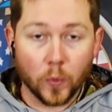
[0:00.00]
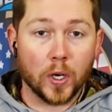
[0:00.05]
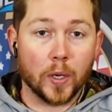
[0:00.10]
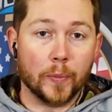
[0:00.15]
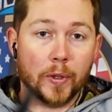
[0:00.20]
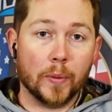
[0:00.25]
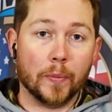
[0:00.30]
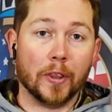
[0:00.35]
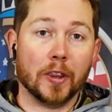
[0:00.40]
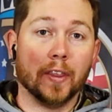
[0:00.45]
What I
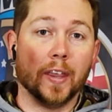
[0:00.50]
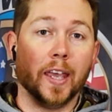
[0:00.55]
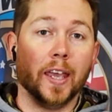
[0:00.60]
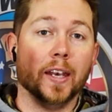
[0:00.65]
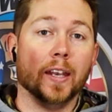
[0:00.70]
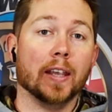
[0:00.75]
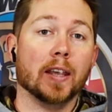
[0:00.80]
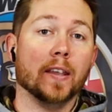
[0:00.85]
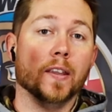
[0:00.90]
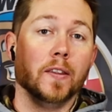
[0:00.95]
mean by
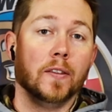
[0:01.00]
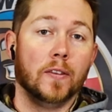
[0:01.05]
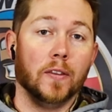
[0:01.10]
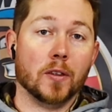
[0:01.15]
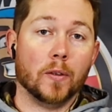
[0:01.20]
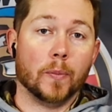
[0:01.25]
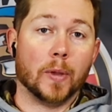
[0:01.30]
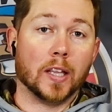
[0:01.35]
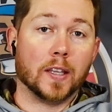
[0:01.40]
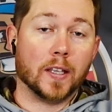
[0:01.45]
that is
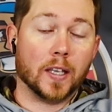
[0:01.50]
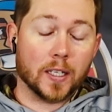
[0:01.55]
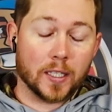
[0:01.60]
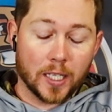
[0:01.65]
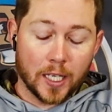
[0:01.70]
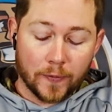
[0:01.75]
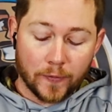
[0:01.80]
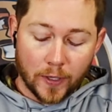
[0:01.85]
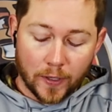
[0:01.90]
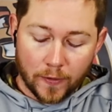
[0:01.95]
my duck
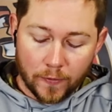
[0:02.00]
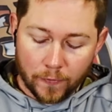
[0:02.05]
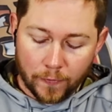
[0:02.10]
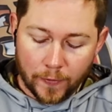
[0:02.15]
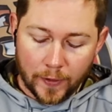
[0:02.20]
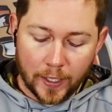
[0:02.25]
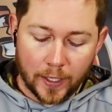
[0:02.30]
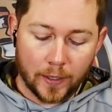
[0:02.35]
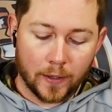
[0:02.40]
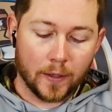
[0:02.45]
knife doesn't
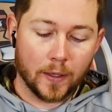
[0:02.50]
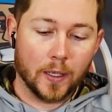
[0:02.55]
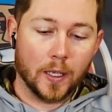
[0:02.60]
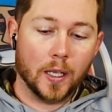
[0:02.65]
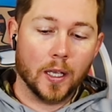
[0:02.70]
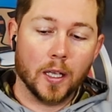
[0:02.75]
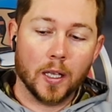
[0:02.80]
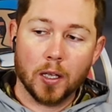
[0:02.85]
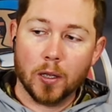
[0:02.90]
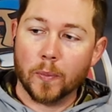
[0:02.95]
fit,
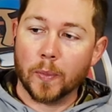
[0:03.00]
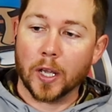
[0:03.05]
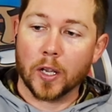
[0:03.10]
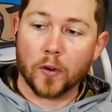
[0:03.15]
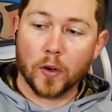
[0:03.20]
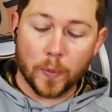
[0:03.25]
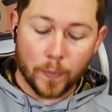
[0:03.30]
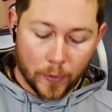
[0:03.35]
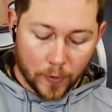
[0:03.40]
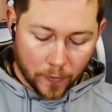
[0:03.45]
my
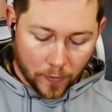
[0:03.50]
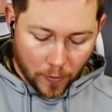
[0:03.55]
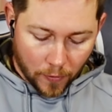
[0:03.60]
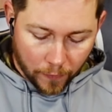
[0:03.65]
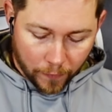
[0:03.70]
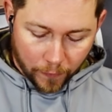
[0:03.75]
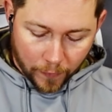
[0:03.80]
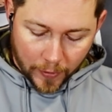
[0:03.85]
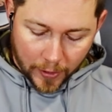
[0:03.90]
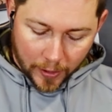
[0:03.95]
crimpers
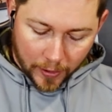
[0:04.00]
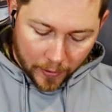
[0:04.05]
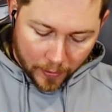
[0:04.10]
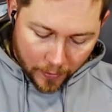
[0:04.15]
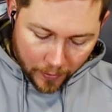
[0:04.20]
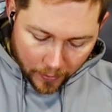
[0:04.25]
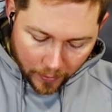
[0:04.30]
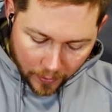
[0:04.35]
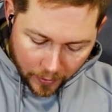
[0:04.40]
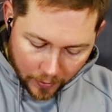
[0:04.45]
don't fit,
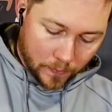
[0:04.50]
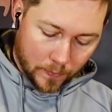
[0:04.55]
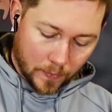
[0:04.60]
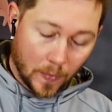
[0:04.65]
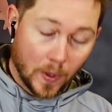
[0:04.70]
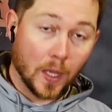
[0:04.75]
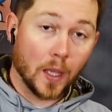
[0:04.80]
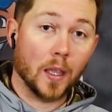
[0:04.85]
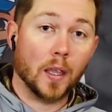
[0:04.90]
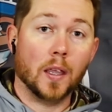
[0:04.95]

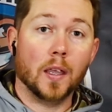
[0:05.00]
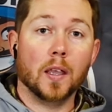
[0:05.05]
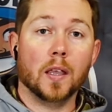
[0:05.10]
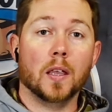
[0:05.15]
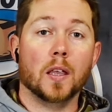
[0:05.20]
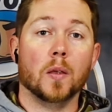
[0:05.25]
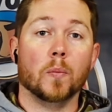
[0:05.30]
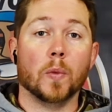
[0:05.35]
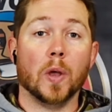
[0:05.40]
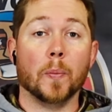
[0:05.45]

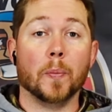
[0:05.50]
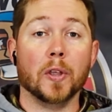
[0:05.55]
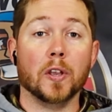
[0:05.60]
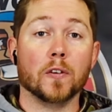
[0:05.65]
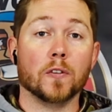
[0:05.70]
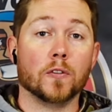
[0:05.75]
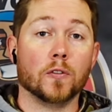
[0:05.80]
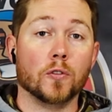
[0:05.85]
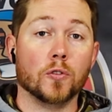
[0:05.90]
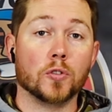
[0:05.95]
my
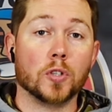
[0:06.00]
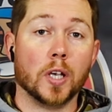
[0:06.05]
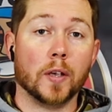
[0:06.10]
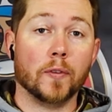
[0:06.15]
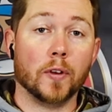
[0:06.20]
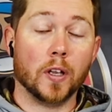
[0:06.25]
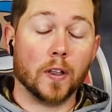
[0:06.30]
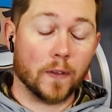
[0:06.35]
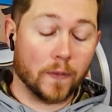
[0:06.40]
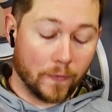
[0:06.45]
beater
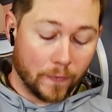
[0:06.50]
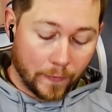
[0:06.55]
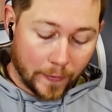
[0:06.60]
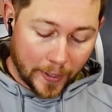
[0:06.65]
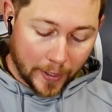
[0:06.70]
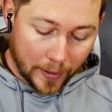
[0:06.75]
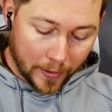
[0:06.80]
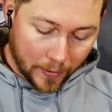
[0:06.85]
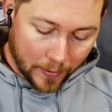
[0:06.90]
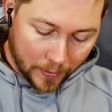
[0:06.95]
screwdriver doesn't
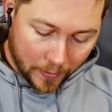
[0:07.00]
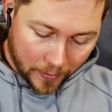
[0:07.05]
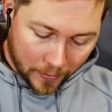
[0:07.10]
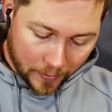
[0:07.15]
fit,